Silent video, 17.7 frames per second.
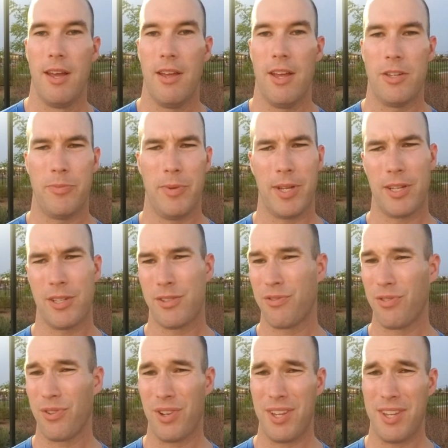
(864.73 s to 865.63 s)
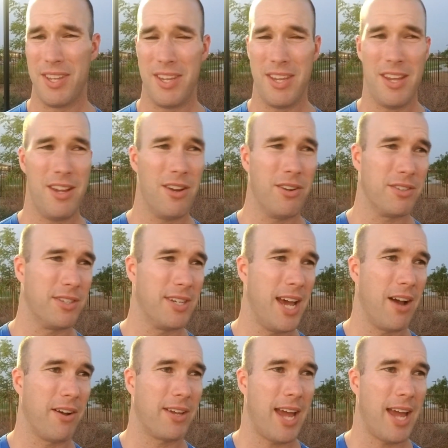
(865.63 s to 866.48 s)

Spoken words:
is because for years now,